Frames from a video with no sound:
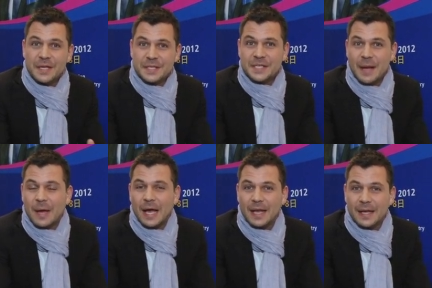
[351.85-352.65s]
some
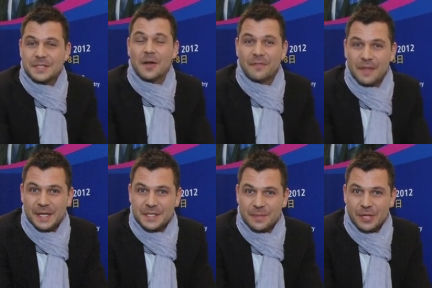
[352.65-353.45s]
highlights of the
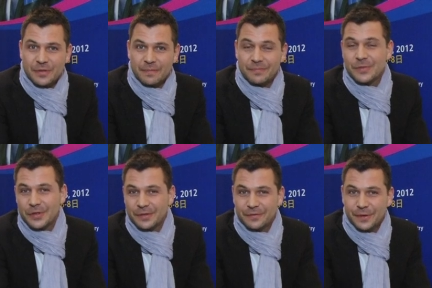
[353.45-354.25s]
exhibition
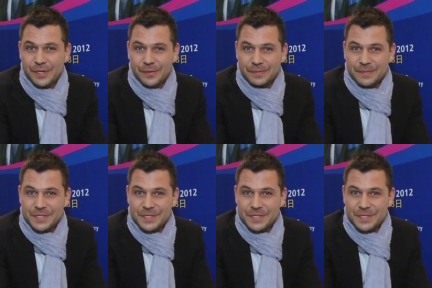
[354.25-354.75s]
just for you.